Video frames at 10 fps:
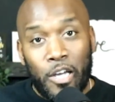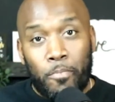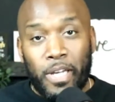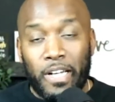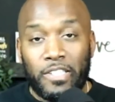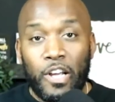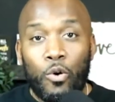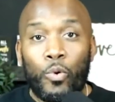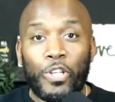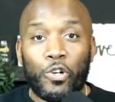Because
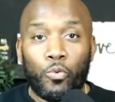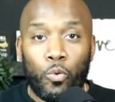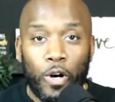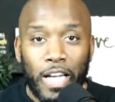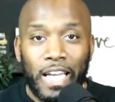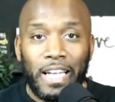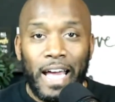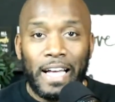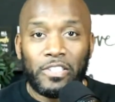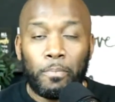when you're working
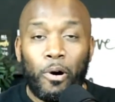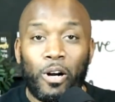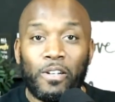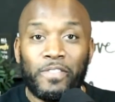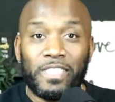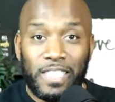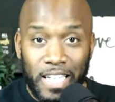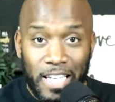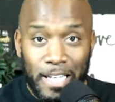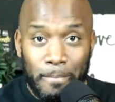as a part of a
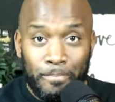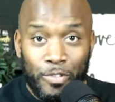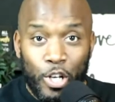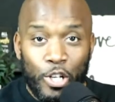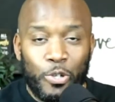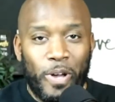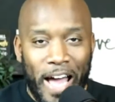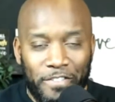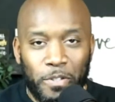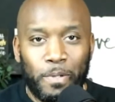team, you
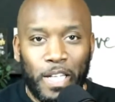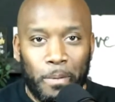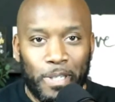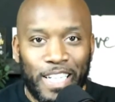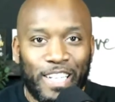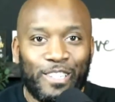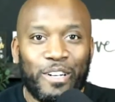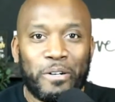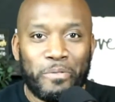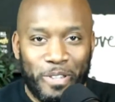have to be able to get
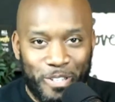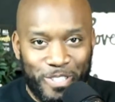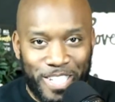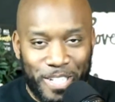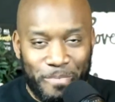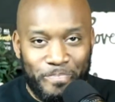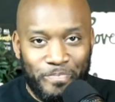along with your team.